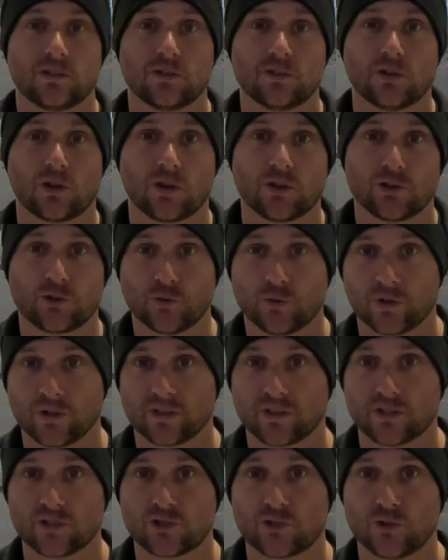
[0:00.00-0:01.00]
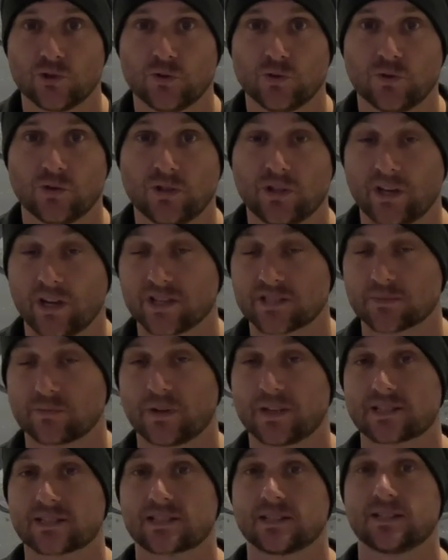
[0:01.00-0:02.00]
are doing that doesn't
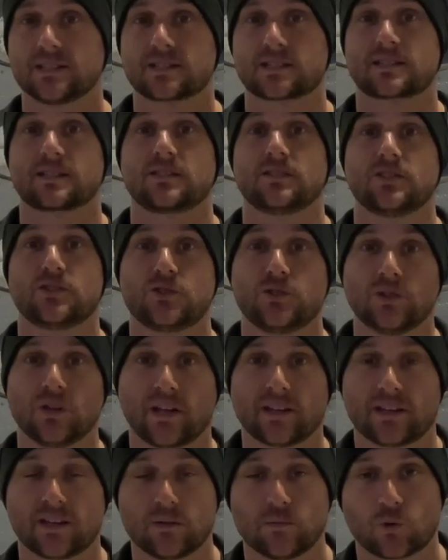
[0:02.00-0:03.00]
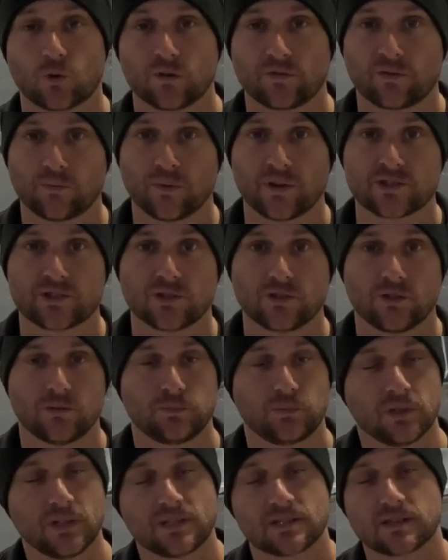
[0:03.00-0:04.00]
make sense, that you'd like to get more information on,
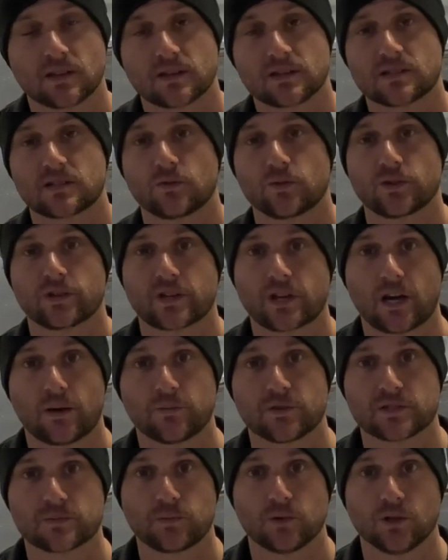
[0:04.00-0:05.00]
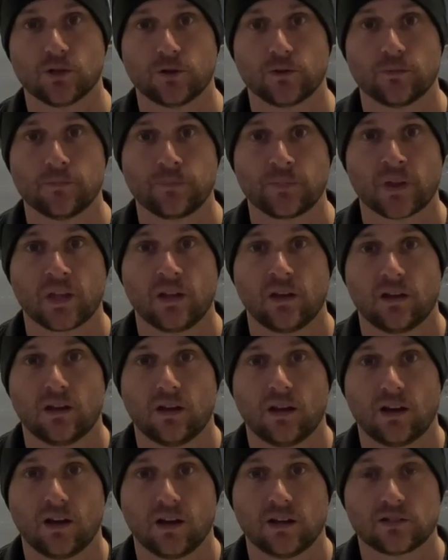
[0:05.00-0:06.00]
please let us know in the comments below.
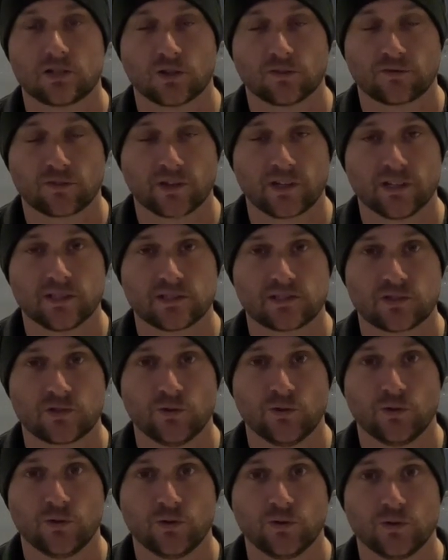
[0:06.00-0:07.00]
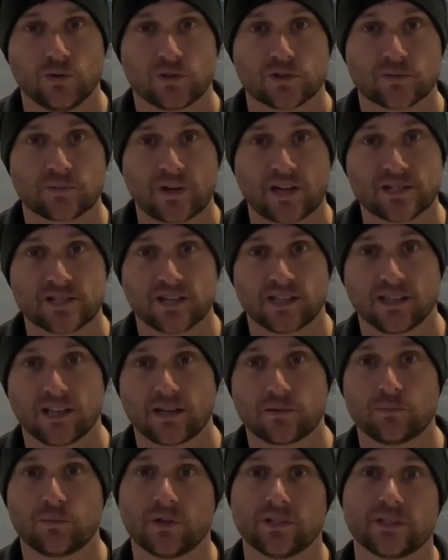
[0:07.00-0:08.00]
Don't forget to smash that
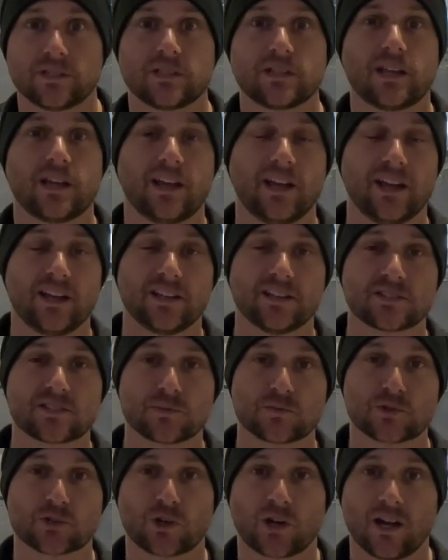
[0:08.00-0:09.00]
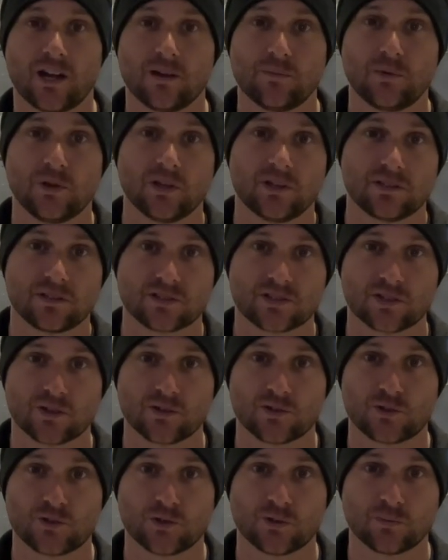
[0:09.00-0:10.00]
like button and subscribe so
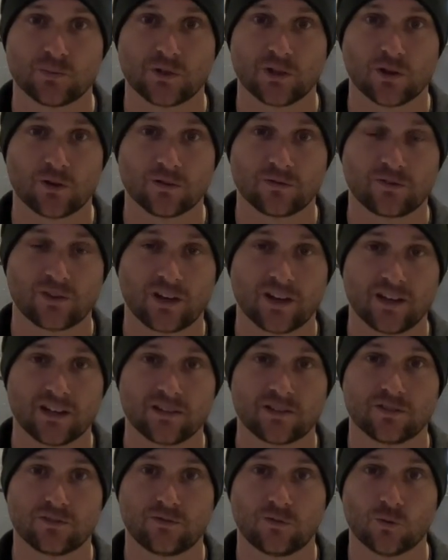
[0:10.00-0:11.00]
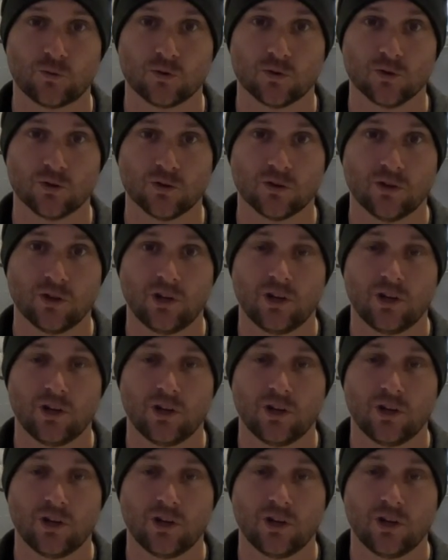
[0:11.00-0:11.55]
that you can be notified for